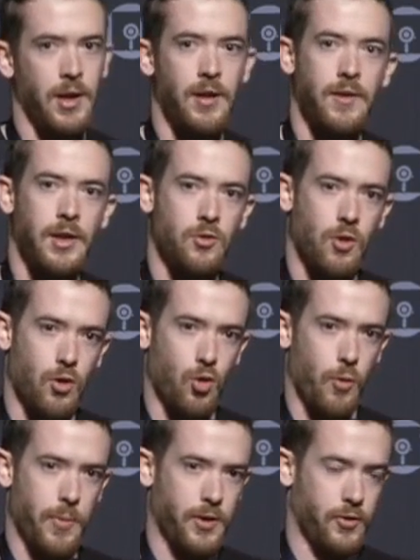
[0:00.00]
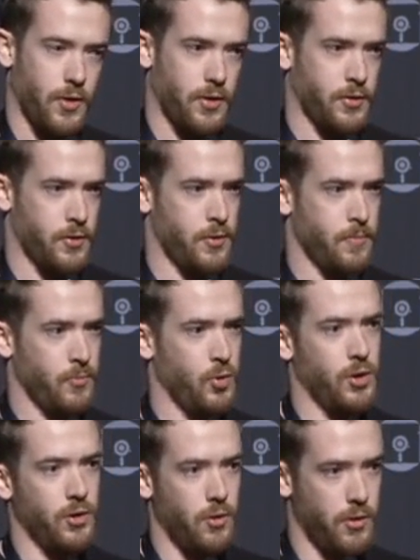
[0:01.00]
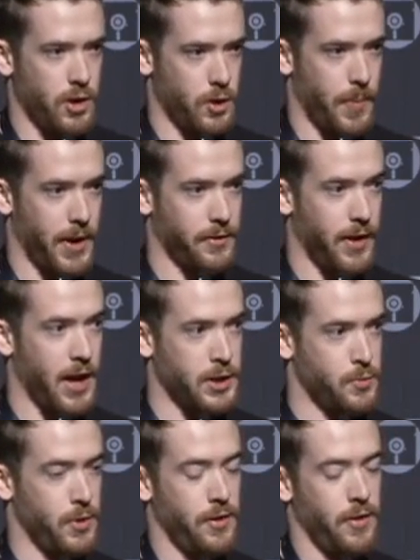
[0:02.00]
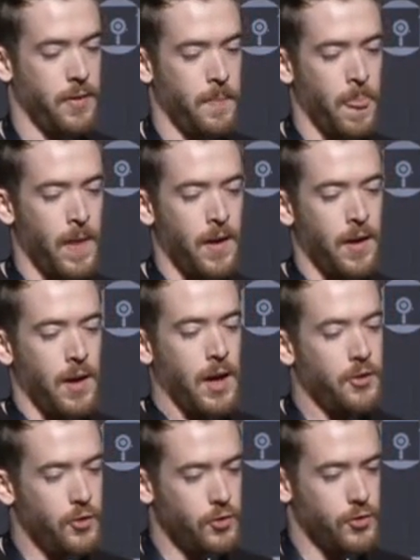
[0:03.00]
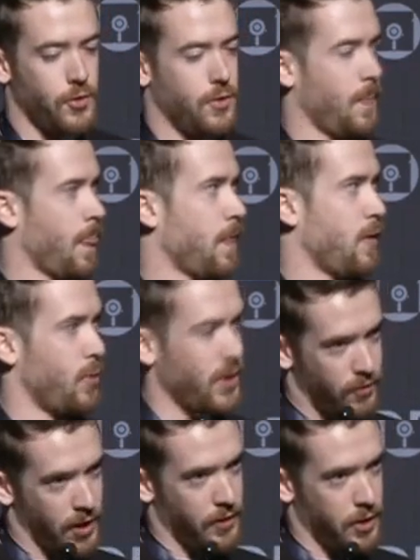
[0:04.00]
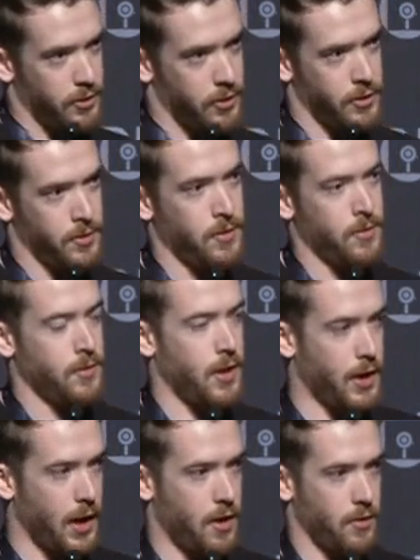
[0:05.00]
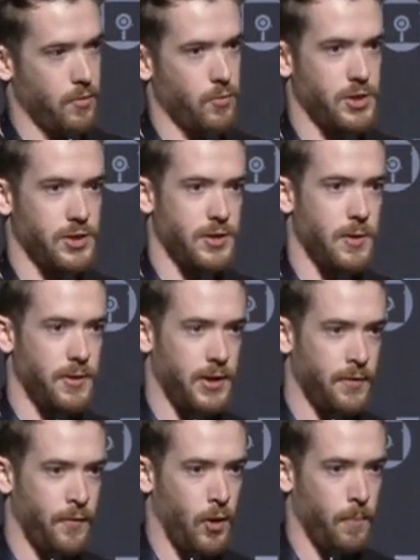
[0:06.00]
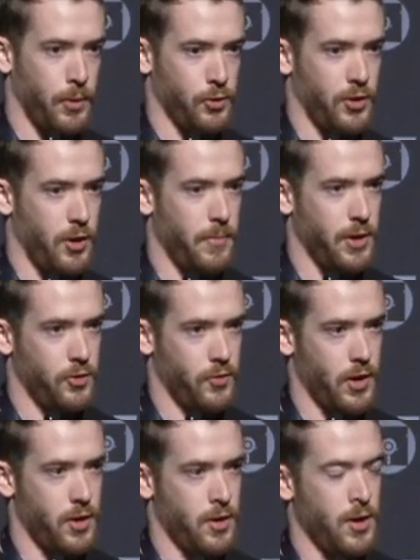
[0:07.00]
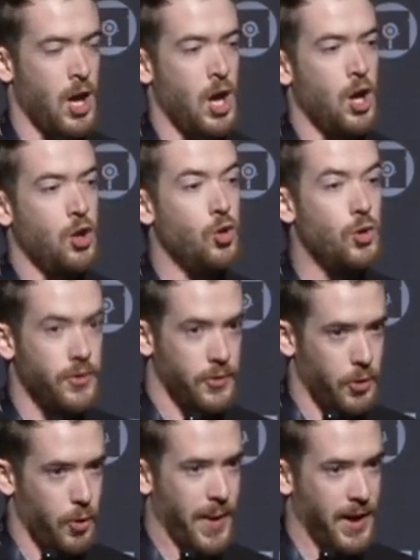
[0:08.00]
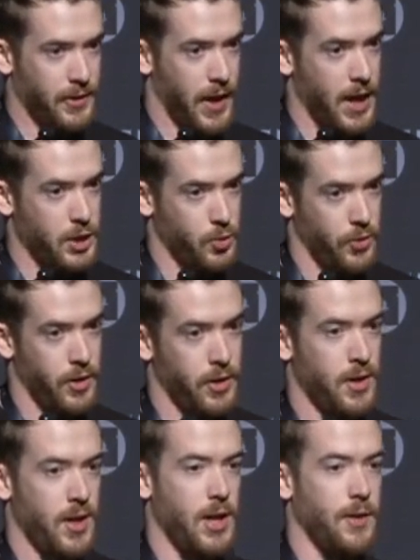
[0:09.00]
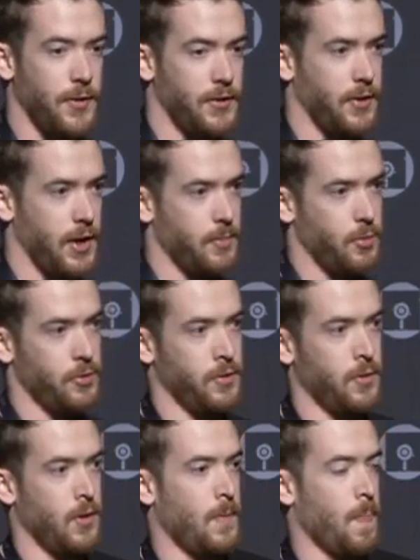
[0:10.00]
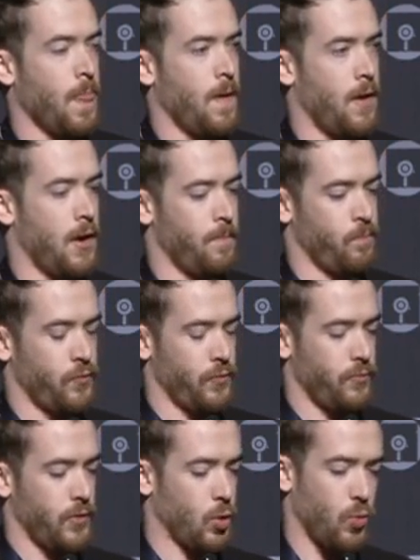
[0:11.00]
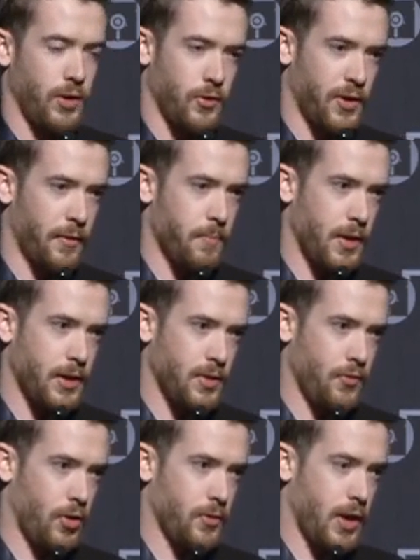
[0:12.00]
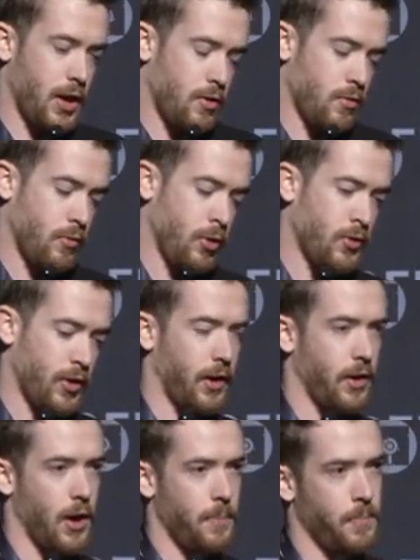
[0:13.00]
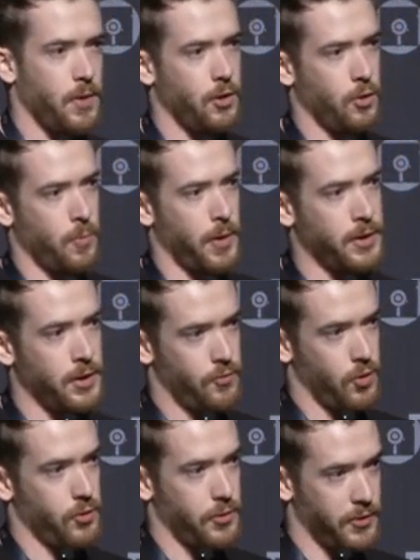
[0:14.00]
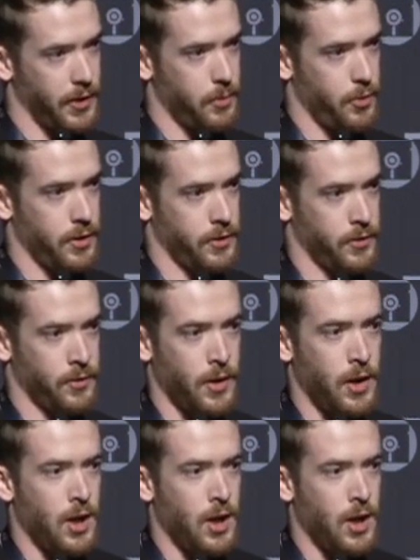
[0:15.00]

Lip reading: in the local administrators group you can no longer pass the hash with, as usual, the RID 500 account, which is the default built-in administrator, you can still pass the hash with it if it's enabled. Like Windows 7 by default now, when you set it up, it'll by default disable this.